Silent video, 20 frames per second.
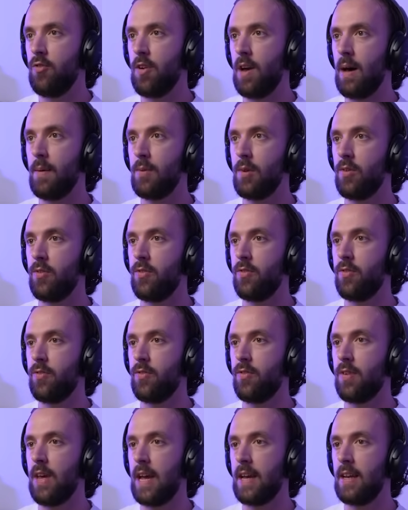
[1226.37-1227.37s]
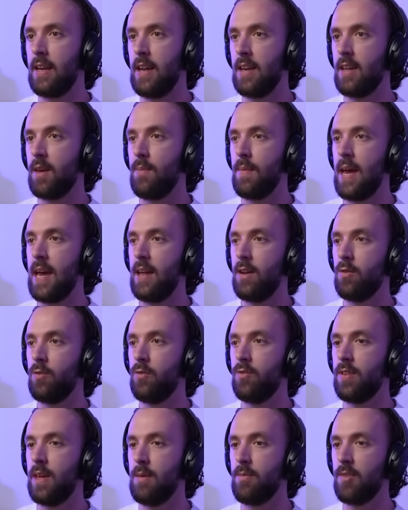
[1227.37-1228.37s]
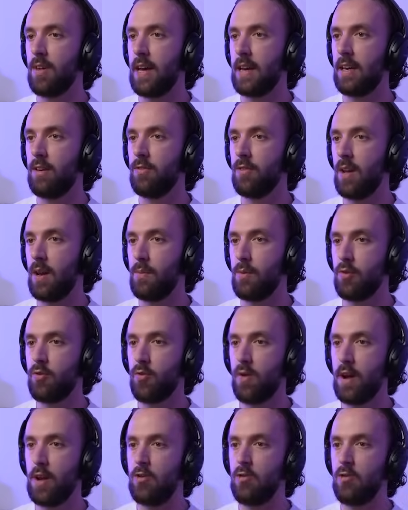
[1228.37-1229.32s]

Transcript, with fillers: Jabba's second in command, who seems like he's going to betray